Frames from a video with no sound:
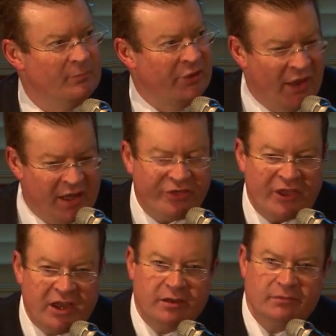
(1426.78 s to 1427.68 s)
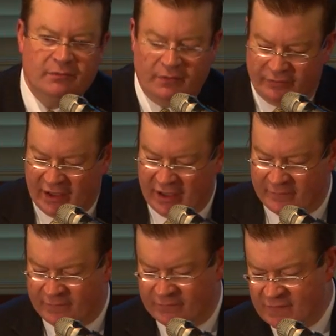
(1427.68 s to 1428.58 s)
But they think they
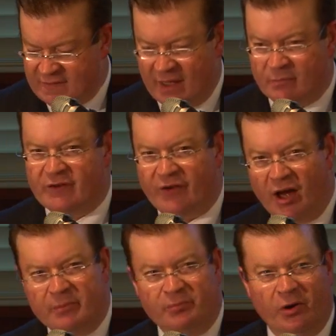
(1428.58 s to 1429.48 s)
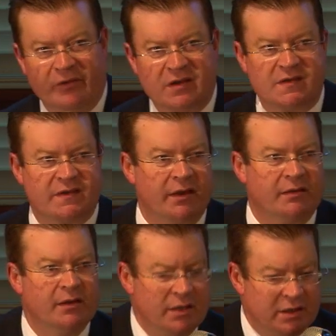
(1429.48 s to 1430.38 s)
have some divine providence that
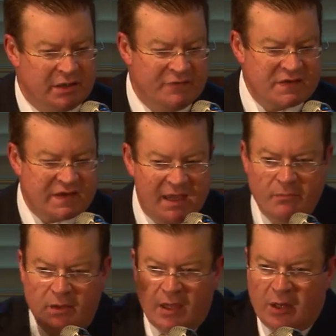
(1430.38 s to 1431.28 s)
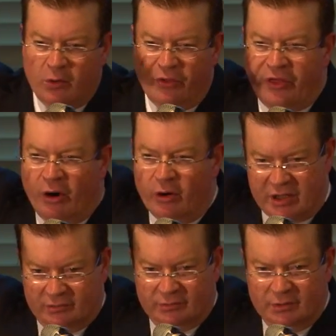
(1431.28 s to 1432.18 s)
gives them an
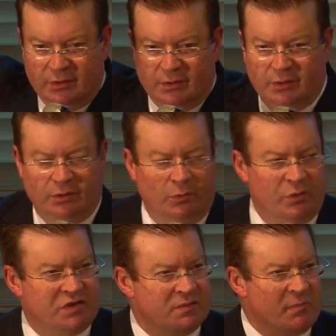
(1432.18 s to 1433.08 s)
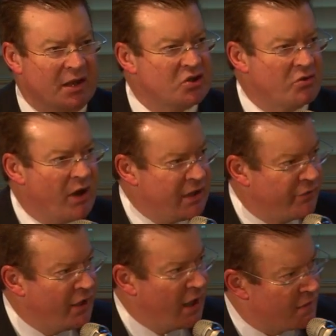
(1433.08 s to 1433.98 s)
authority which is much greater
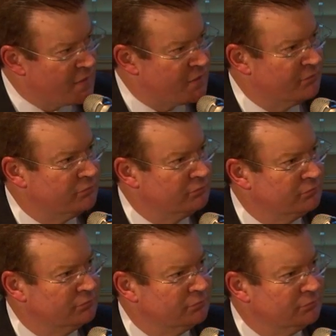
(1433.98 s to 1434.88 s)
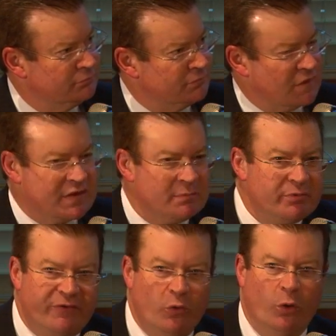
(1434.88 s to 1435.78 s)
than ours. As I said
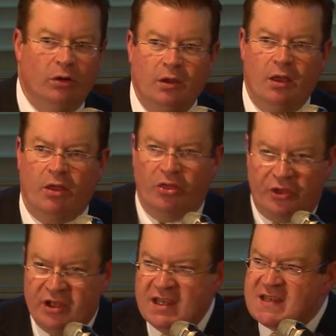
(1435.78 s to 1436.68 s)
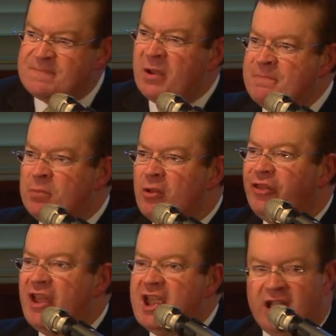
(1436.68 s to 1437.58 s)
before, these people
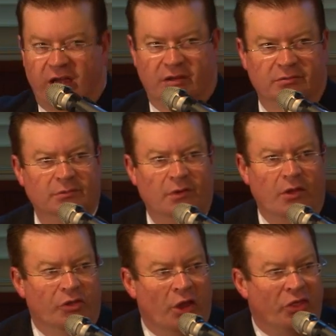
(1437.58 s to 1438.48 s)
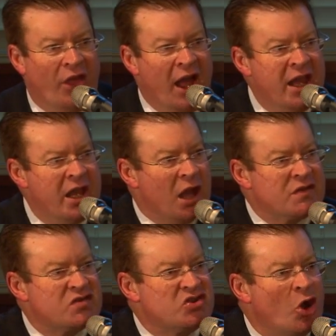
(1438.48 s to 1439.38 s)
think that they
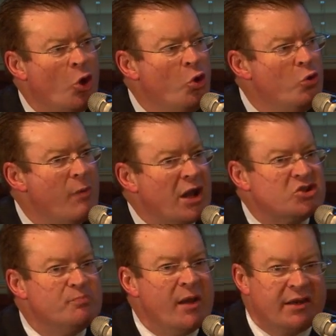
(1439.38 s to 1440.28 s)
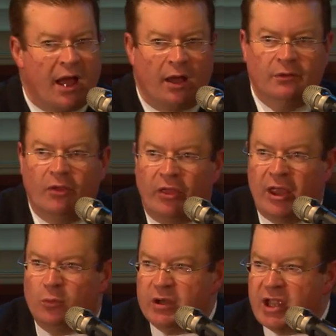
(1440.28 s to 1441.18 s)
are so much better
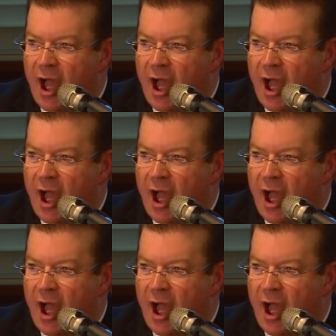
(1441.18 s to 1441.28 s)
than we